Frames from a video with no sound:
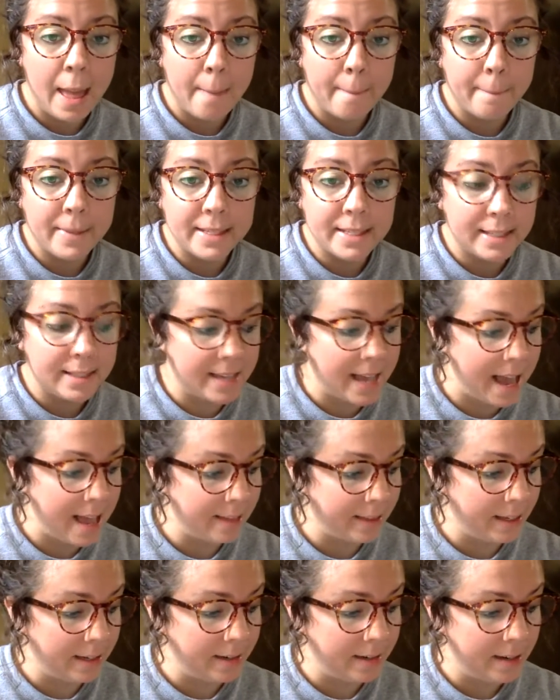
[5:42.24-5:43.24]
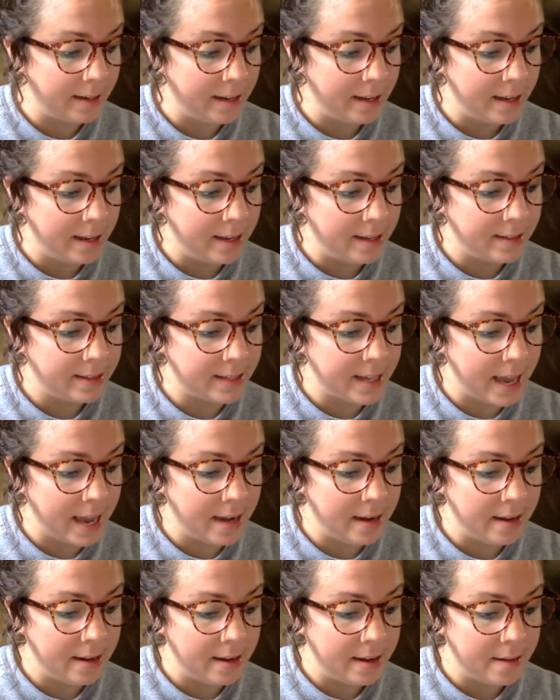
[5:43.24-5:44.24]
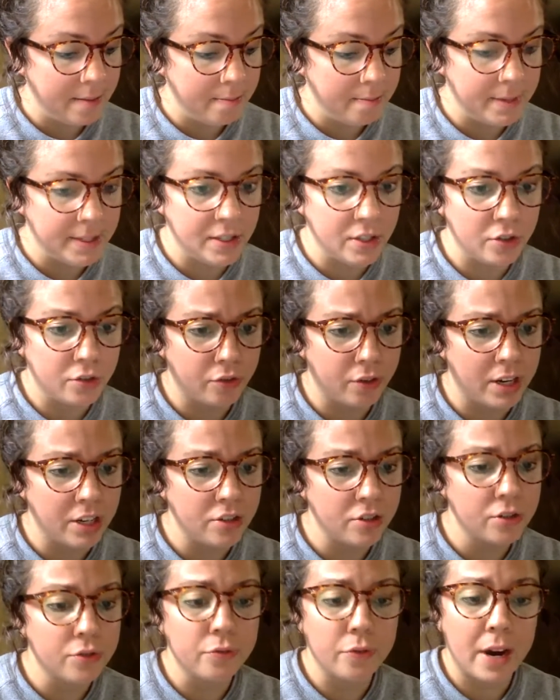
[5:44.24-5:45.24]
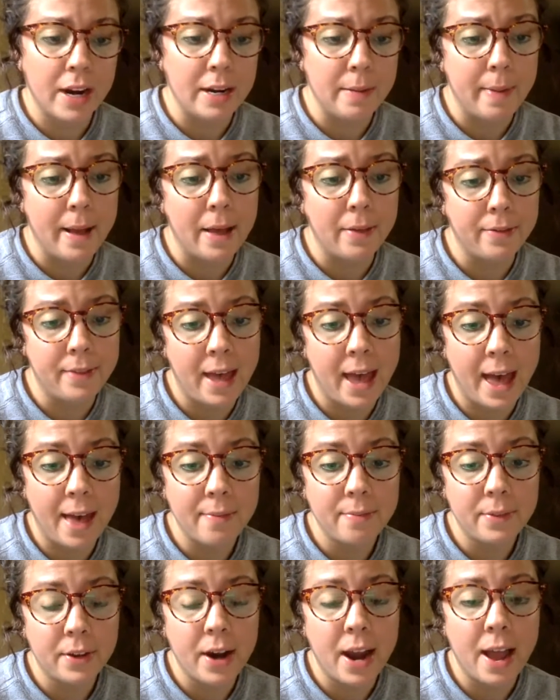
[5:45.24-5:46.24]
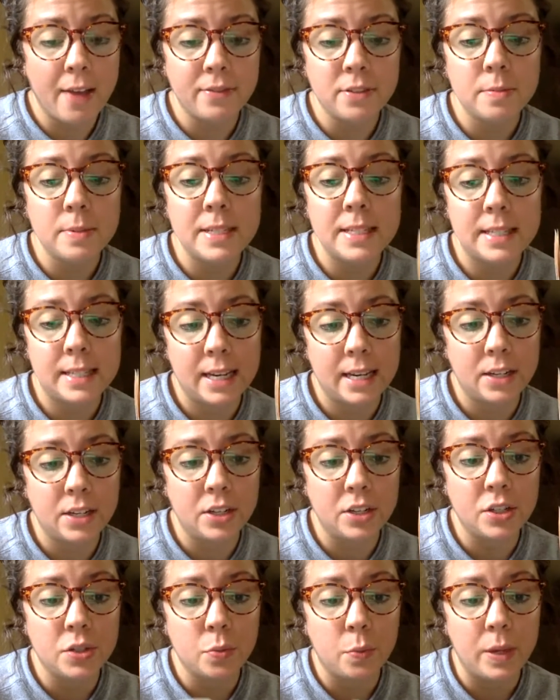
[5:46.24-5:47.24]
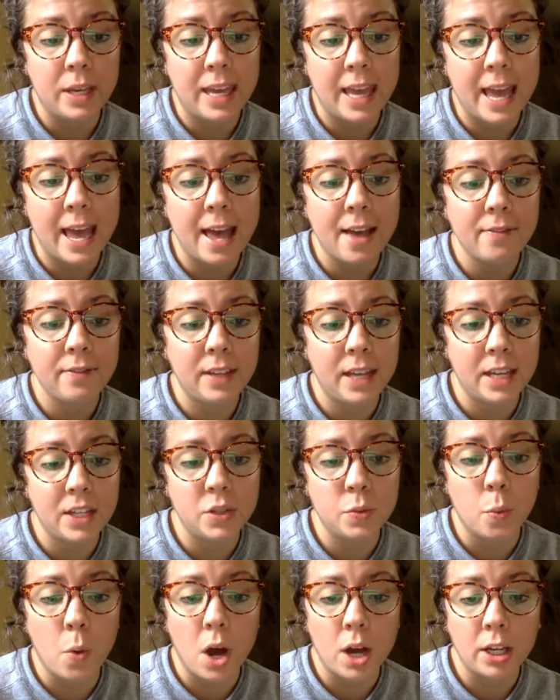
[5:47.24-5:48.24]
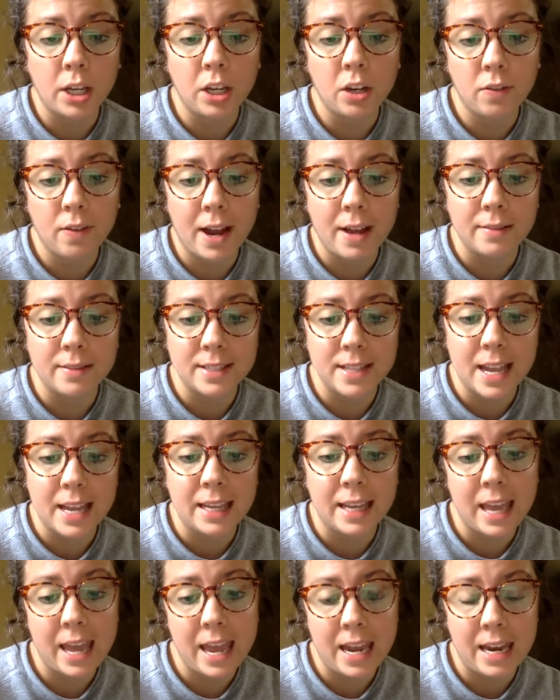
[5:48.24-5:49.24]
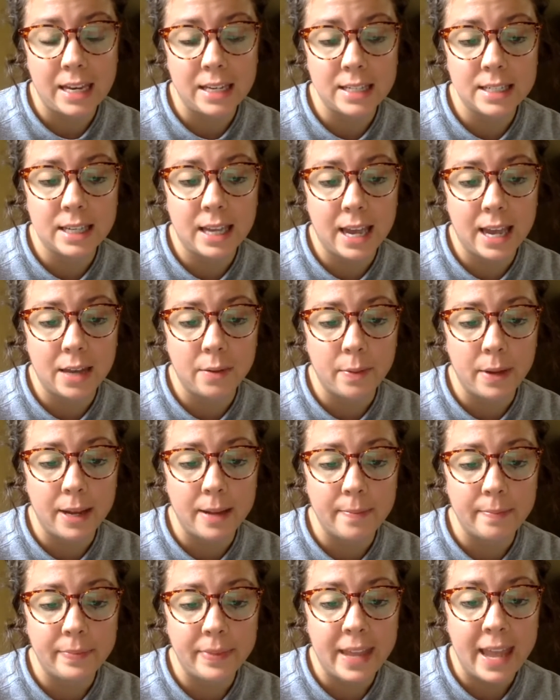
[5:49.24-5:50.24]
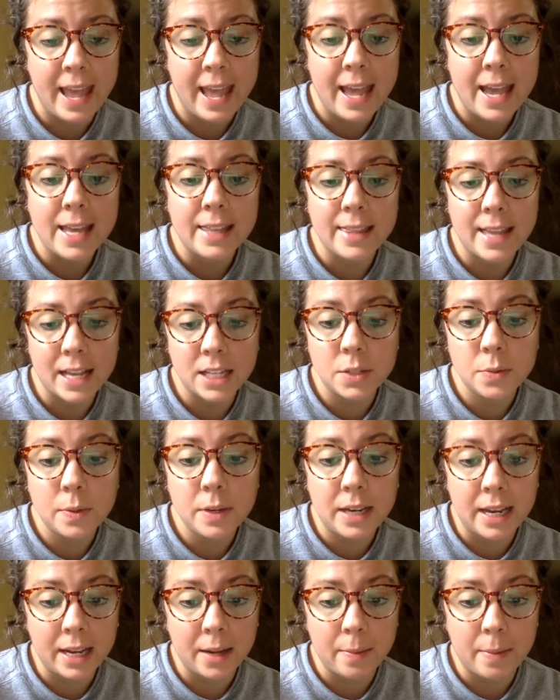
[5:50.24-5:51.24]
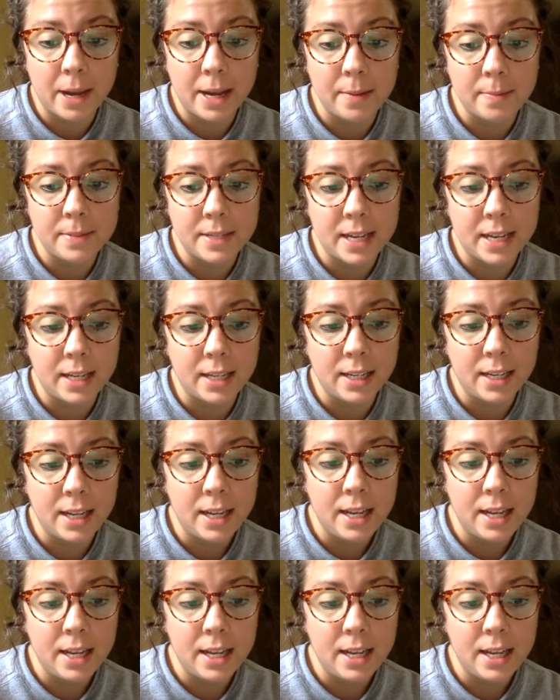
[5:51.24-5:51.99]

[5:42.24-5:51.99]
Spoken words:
Mrs. Allen said, Mrs. Granger's right about that. There have to be standards. We can't have kids walking around saying ain't, can we? That's when Nick piped in.